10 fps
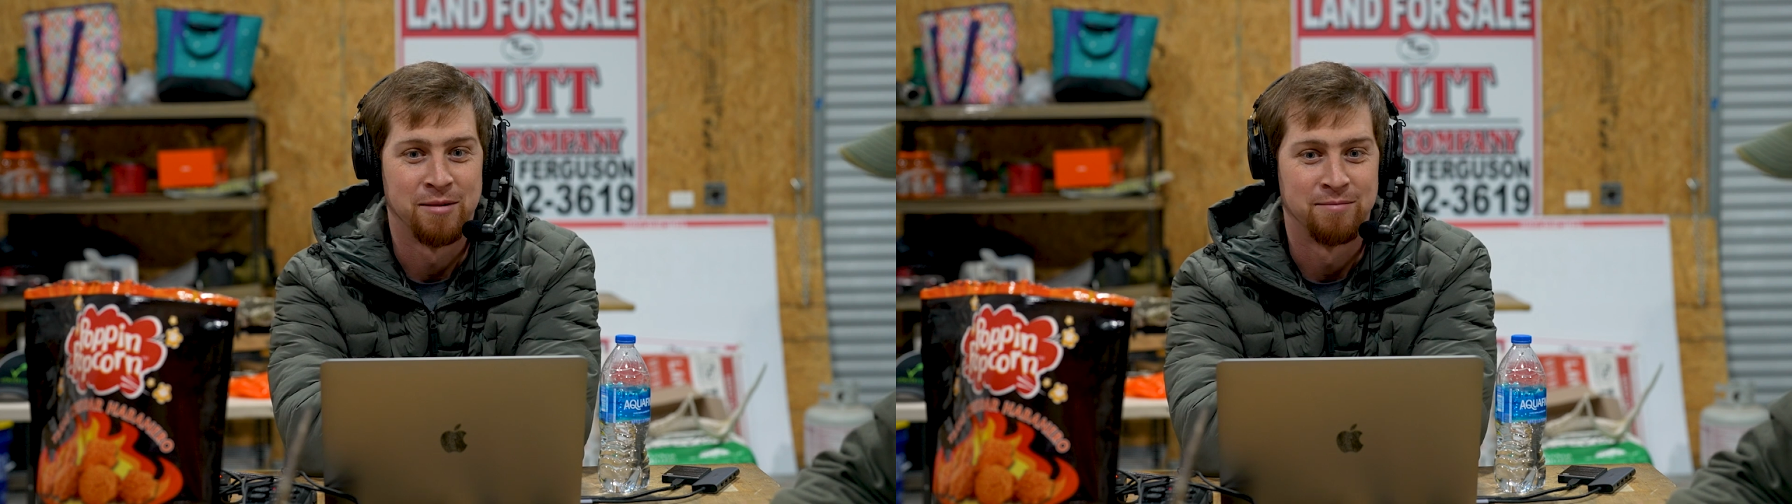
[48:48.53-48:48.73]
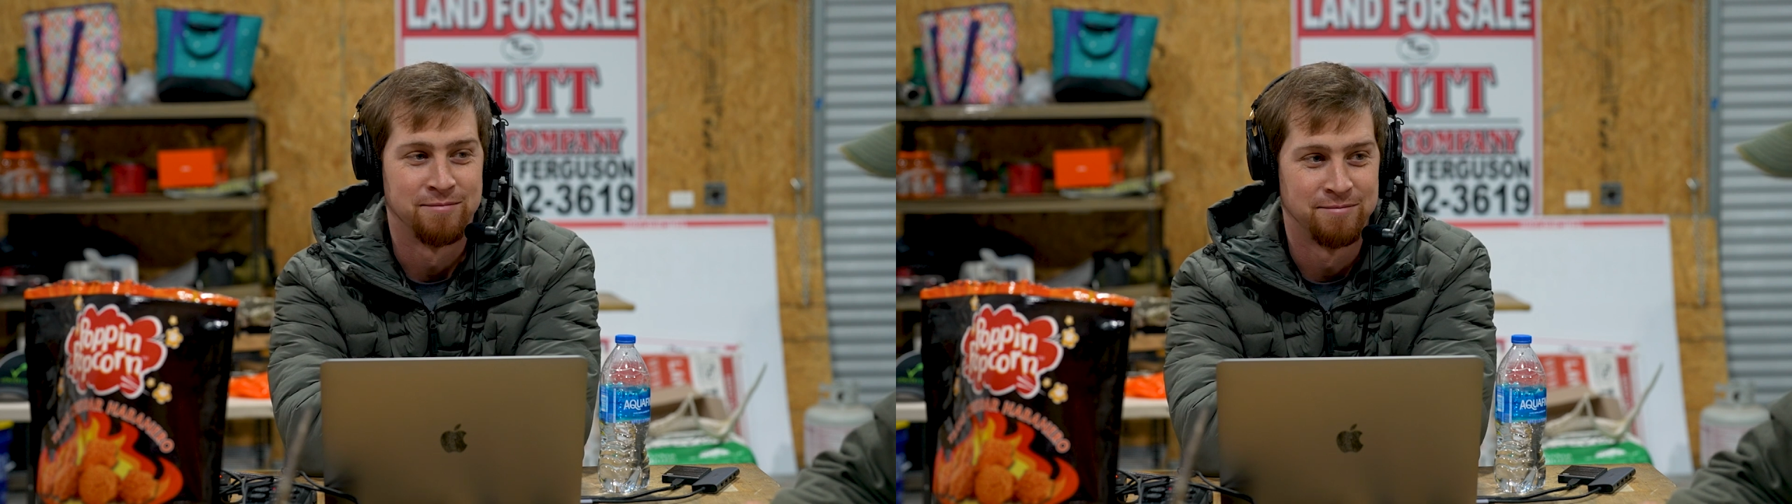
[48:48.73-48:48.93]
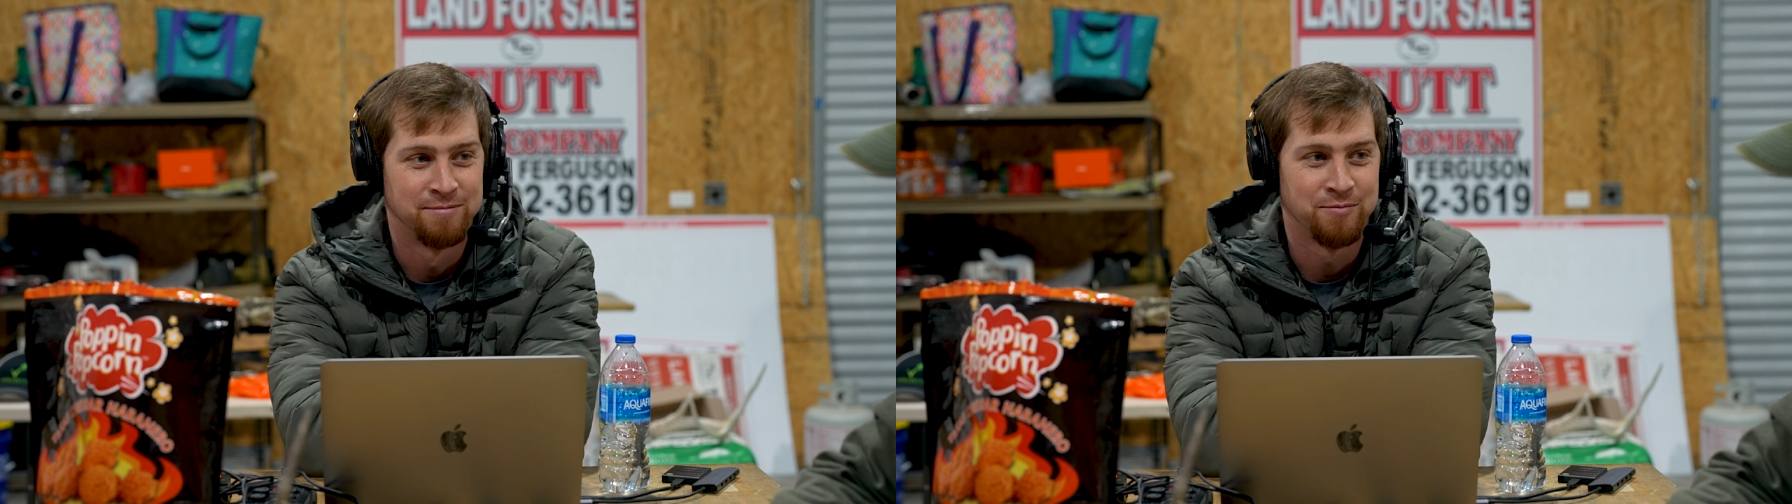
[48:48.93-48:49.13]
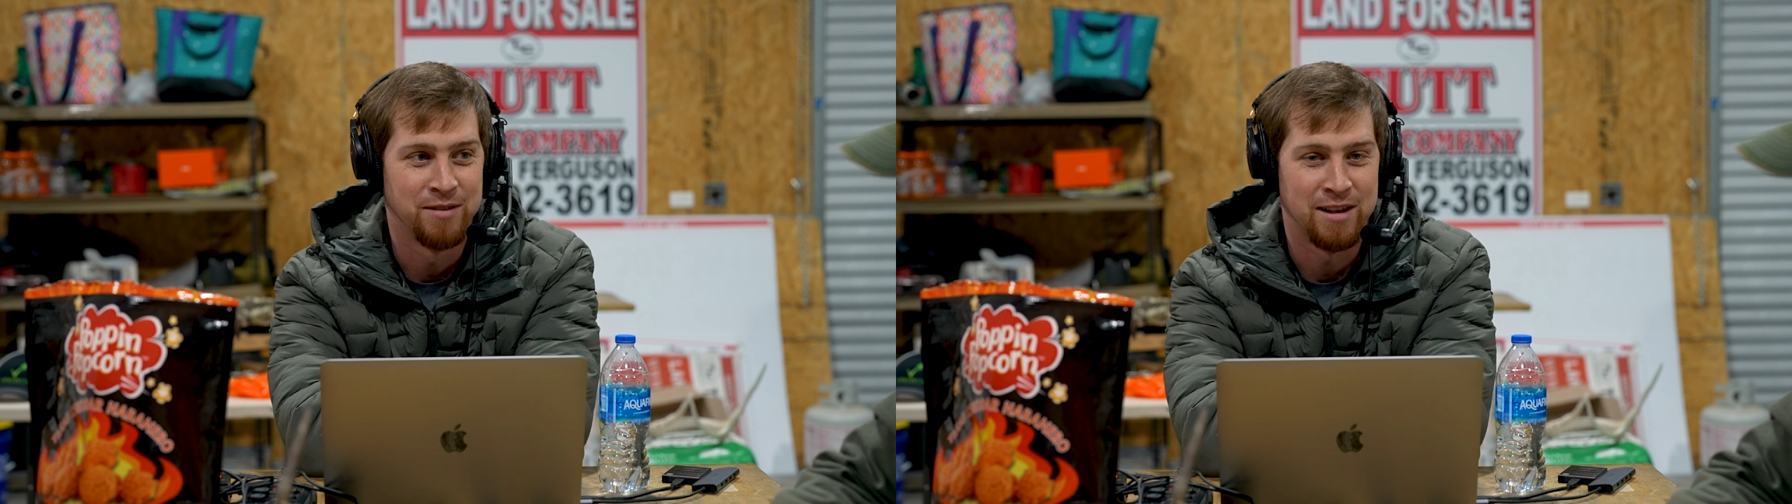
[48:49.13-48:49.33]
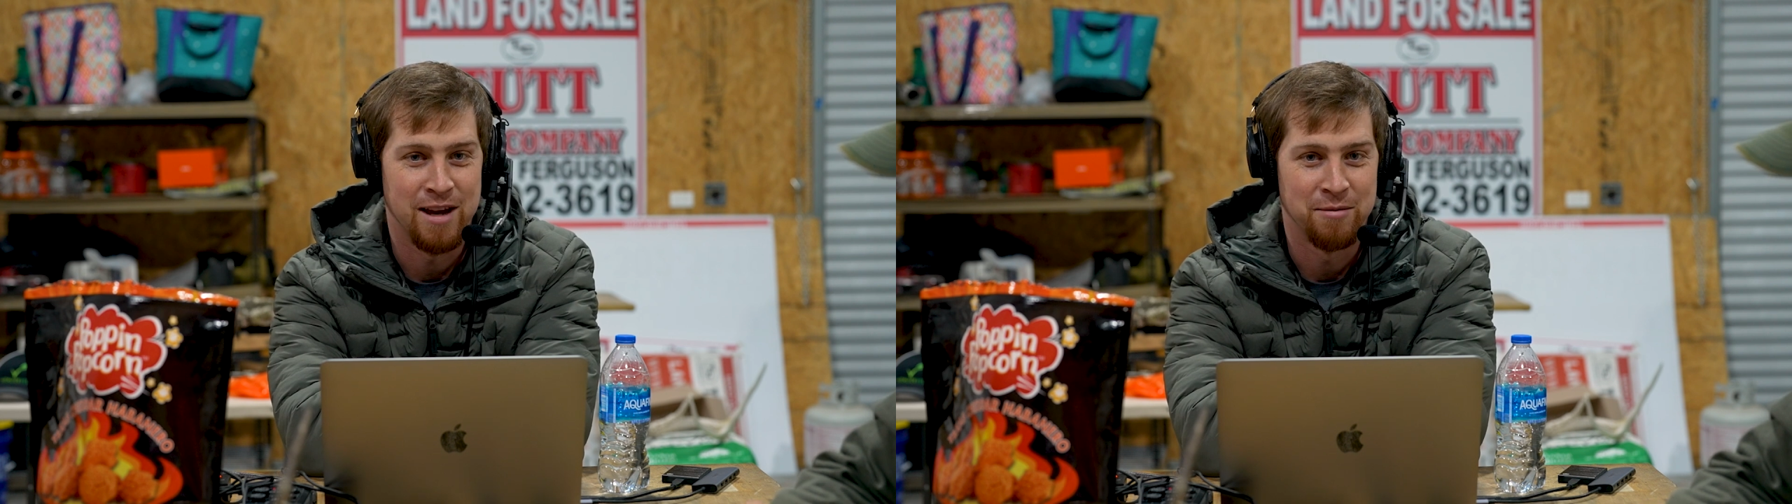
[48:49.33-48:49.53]
and
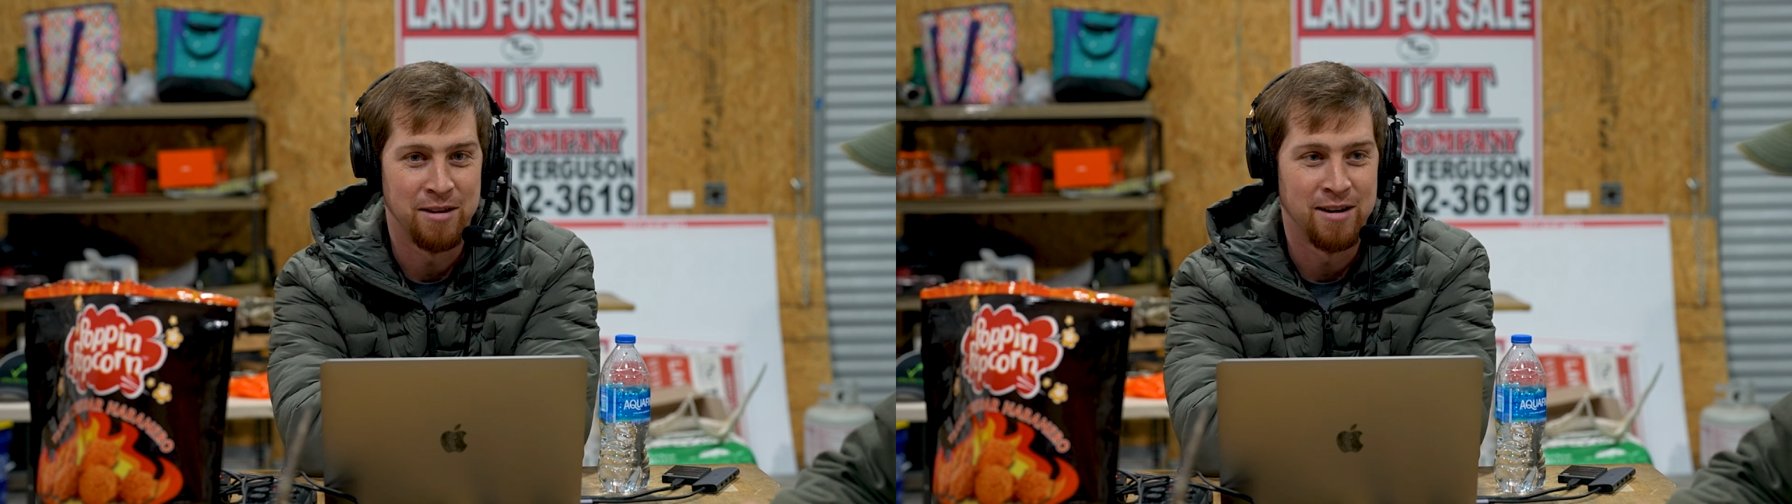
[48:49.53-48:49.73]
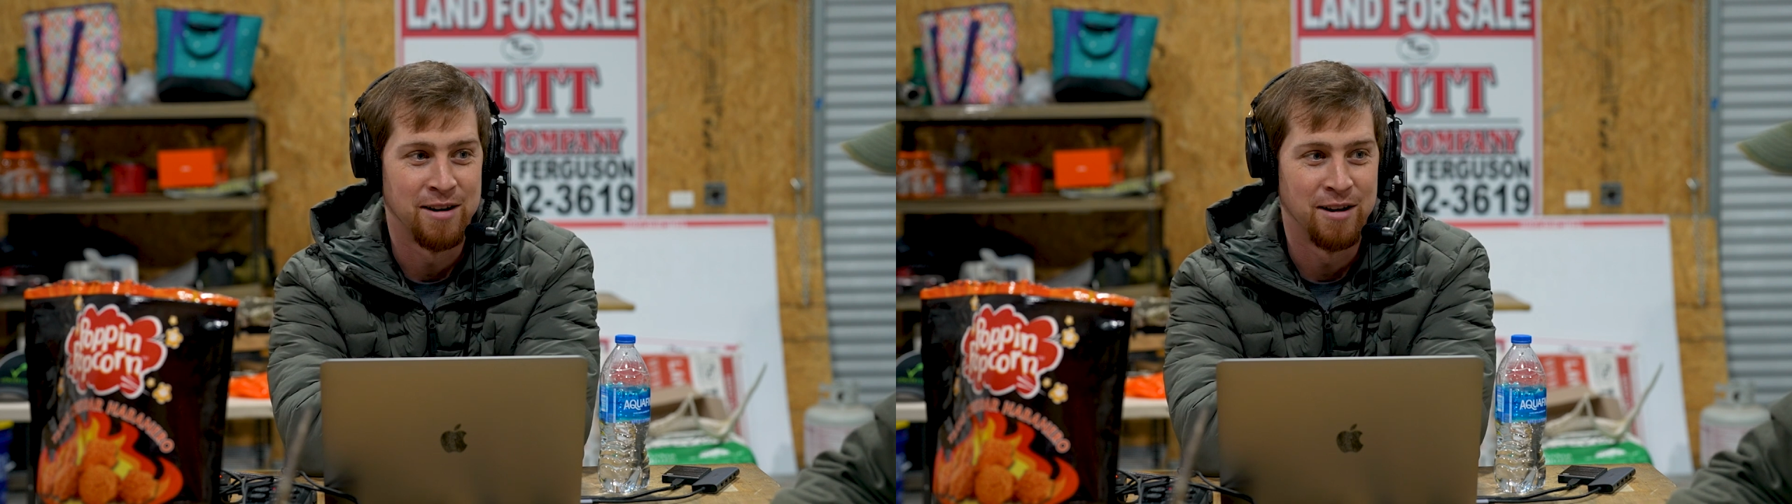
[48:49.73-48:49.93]
let that be the end